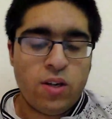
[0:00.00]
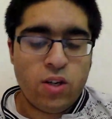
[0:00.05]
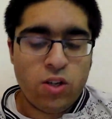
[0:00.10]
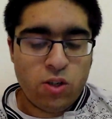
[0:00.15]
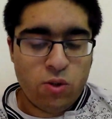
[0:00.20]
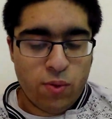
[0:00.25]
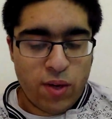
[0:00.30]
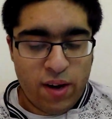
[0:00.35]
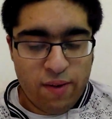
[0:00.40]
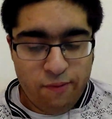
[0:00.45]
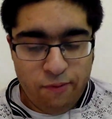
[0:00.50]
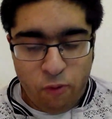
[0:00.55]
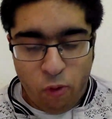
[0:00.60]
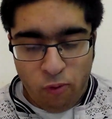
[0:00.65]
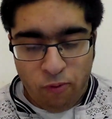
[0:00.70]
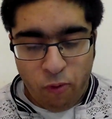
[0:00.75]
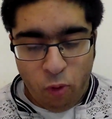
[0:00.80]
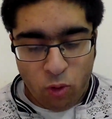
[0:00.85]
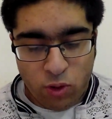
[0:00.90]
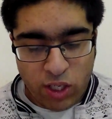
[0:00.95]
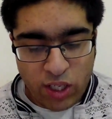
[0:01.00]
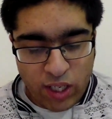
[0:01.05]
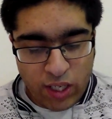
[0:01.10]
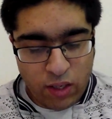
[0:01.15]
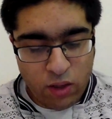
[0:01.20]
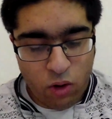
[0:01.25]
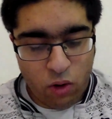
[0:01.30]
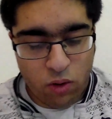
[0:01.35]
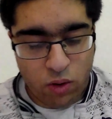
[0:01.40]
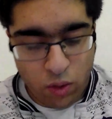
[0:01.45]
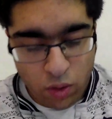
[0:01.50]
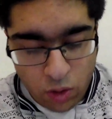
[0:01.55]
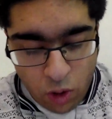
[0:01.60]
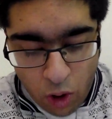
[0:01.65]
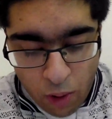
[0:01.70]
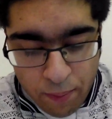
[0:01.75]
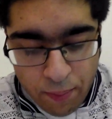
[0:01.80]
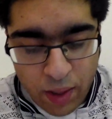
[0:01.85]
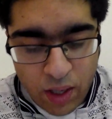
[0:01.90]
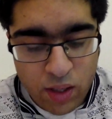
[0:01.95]
so we get 414 on the
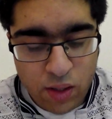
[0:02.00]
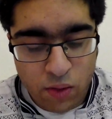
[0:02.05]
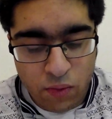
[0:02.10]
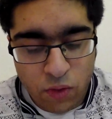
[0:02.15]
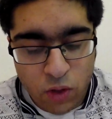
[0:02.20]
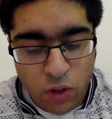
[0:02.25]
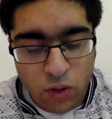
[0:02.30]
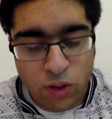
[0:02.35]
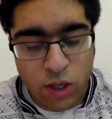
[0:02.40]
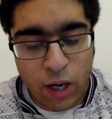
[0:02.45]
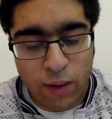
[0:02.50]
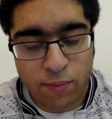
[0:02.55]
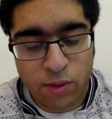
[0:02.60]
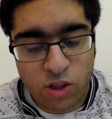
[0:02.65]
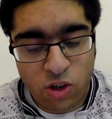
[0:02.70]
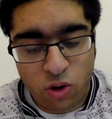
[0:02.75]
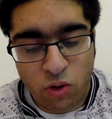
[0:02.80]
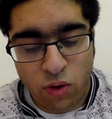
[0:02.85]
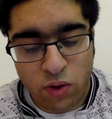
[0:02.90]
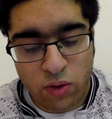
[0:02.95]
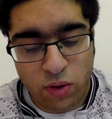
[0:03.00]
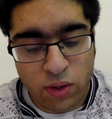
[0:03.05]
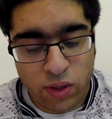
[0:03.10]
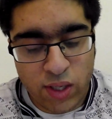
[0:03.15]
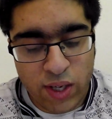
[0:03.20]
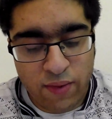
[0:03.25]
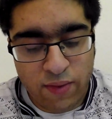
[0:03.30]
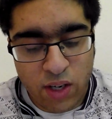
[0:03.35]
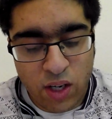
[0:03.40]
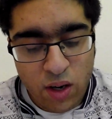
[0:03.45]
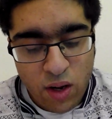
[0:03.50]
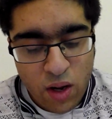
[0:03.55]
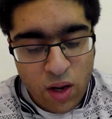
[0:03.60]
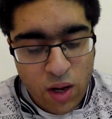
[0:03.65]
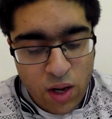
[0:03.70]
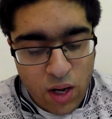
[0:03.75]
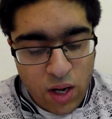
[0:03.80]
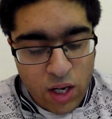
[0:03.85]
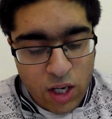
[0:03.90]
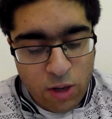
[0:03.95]
top because of 2 times 207
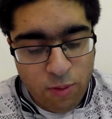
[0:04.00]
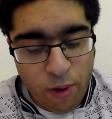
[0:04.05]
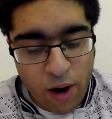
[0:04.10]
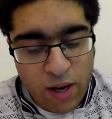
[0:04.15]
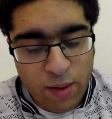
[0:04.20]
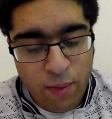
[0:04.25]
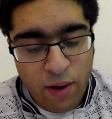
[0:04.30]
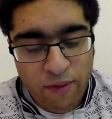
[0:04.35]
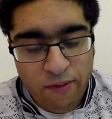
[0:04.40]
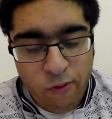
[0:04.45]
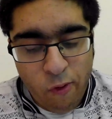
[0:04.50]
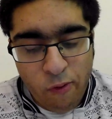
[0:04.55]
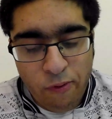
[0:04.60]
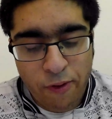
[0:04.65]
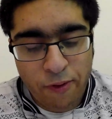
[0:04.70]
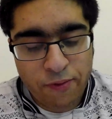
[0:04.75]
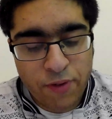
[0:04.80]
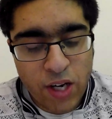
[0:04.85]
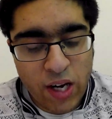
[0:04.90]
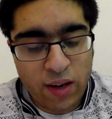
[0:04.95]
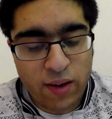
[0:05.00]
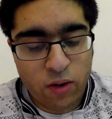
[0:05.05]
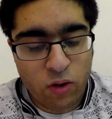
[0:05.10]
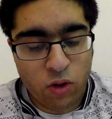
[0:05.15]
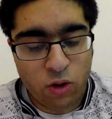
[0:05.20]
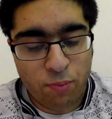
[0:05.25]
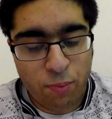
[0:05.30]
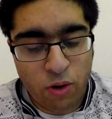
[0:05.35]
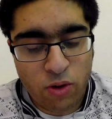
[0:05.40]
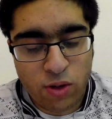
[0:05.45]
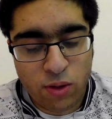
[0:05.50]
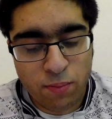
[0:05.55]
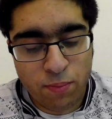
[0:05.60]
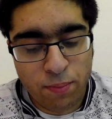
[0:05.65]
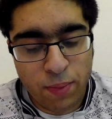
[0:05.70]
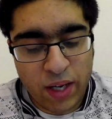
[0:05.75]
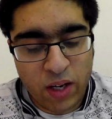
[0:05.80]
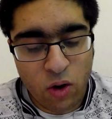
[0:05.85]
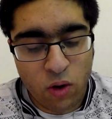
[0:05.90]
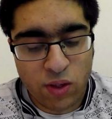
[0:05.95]
divided by 458 on the bottom,
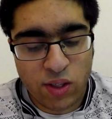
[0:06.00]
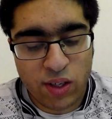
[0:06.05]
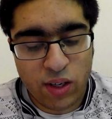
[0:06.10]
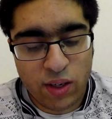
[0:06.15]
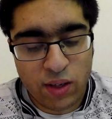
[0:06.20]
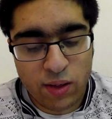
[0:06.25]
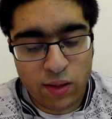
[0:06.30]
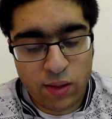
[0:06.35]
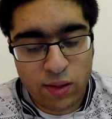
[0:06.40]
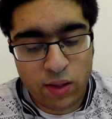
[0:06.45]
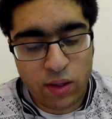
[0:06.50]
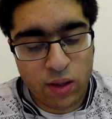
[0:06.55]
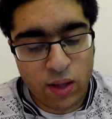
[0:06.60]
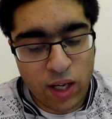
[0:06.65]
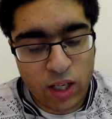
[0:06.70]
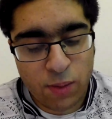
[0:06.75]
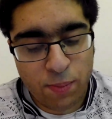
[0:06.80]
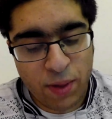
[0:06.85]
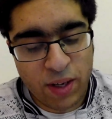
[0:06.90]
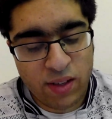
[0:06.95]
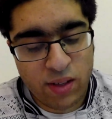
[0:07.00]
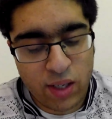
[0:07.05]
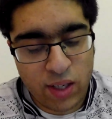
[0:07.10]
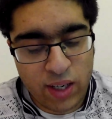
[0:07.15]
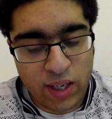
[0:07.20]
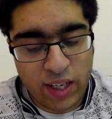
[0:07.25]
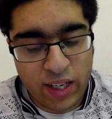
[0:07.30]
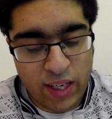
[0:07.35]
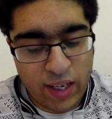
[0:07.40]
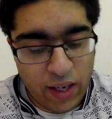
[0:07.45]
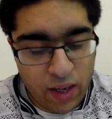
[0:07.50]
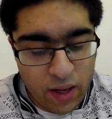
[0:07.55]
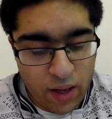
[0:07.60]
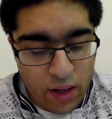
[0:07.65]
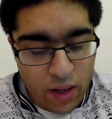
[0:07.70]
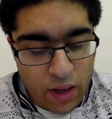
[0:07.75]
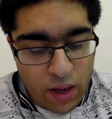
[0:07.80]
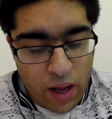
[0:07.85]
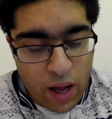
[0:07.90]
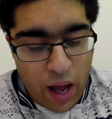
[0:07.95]
because that's basically
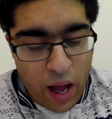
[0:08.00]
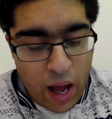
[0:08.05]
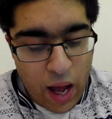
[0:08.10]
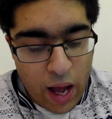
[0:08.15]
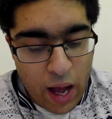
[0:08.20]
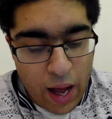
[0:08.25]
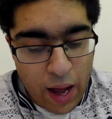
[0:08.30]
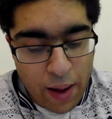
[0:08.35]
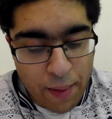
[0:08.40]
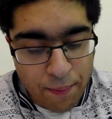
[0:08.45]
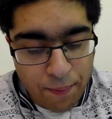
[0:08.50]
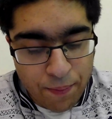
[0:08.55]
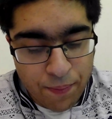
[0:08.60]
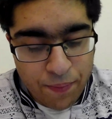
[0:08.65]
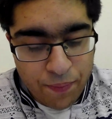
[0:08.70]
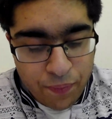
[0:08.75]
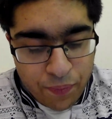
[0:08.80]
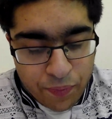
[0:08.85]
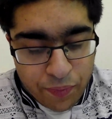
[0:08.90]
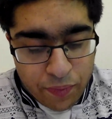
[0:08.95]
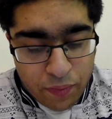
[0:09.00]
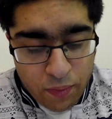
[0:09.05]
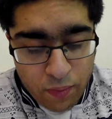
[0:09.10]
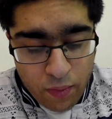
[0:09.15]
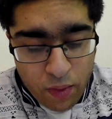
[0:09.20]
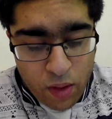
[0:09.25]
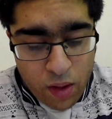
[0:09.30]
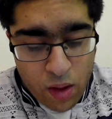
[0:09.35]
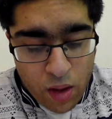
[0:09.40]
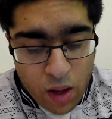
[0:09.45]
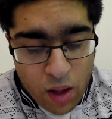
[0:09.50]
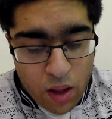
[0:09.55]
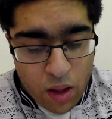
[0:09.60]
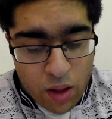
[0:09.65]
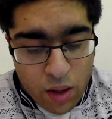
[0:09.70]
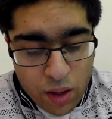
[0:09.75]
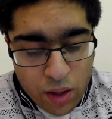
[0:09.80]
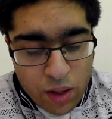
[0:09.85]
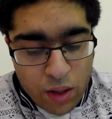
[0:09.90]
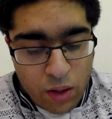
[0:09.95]

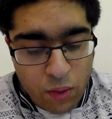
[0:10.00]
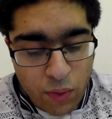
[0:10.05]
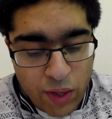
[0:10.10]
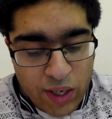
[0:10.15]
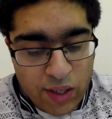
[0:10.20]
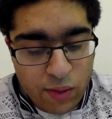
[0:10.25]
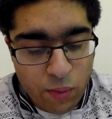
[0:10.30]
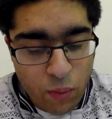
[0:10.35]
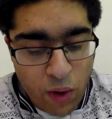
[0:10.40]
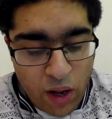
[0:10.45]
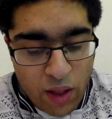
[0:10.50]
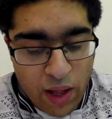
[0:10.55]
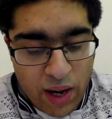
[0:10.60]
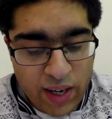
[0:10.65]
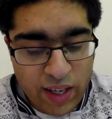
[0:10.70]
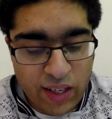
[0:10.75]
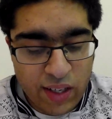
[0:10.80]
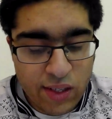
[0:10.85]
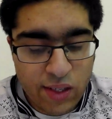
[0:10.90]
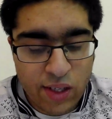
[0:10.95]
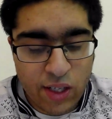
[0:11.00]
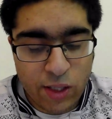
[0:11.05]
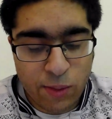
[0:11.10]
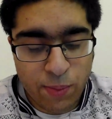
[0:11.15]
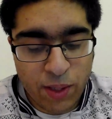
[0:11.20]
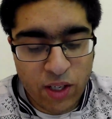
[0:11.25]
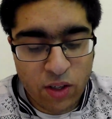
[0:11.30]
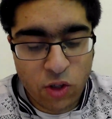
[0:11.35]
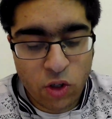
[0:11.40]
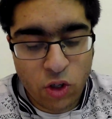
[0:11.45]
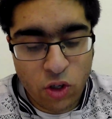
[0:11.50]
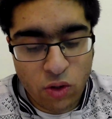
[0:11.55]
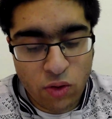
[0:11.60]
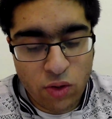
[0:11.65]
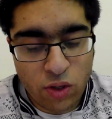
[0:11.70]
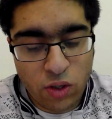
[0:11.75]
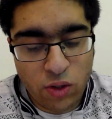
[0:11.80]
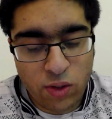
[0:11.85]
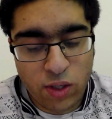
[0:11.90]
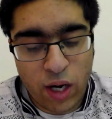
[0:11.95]
the reason why that is because you do
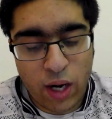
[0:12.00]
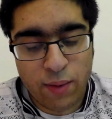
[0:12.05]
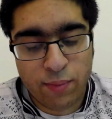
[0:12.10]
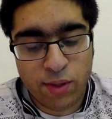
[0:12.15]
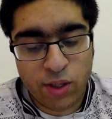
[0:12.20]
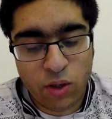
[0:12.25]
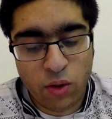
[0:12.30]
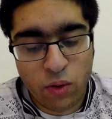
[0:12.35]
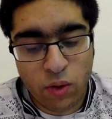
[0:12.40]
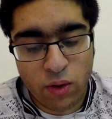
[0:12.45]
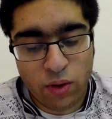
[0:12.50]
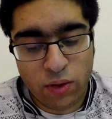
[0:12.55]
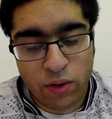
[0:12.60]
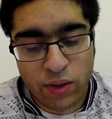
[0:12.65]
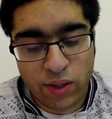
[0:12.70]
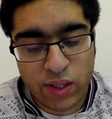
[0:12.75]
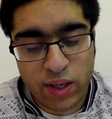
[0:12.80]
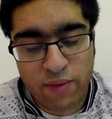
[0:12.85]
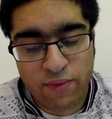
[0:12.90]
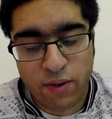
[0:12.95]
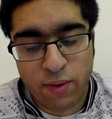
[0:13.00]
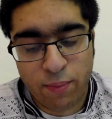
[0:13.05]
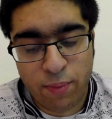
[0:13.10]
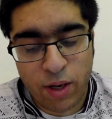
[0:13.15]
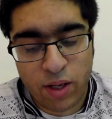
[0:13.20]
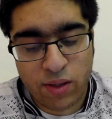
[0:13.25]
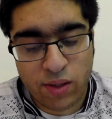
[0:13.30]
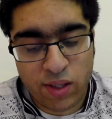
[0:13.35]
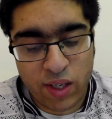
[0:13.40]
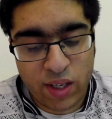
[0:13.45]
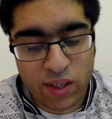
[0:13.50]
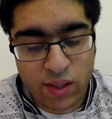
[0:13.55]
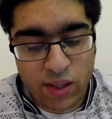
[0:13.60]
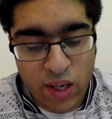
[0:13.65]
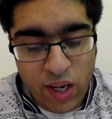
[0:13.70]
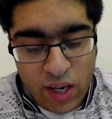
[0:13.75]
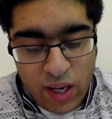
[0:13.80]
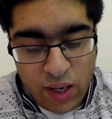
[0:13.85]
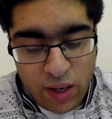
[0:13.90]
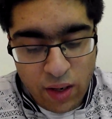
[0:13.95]
2 times 207 plus
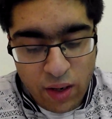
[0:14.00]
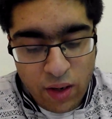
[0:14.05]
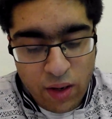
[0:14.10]
16